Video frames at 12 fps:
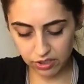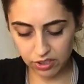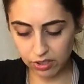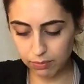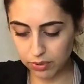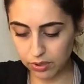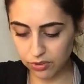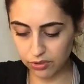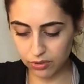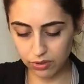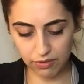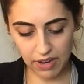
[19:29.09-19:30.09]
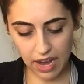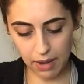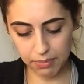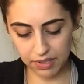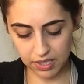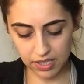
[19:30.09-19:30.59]
your pursuit of
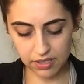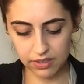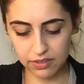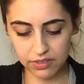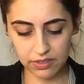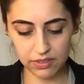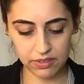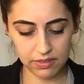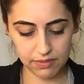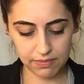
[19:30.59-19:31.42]
happiness.